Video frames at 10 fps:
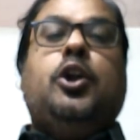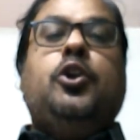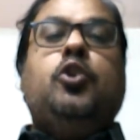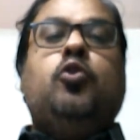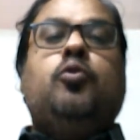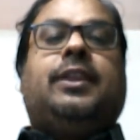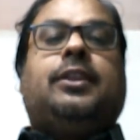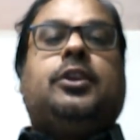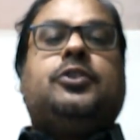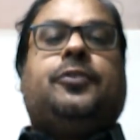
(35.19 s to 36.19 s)
new
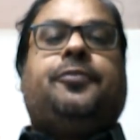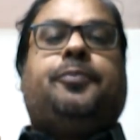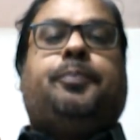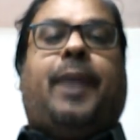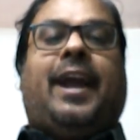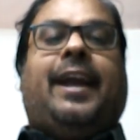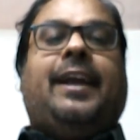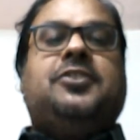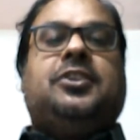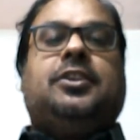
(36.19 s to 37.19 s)
methods of
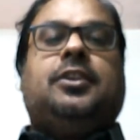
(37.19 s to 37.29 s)
packaging,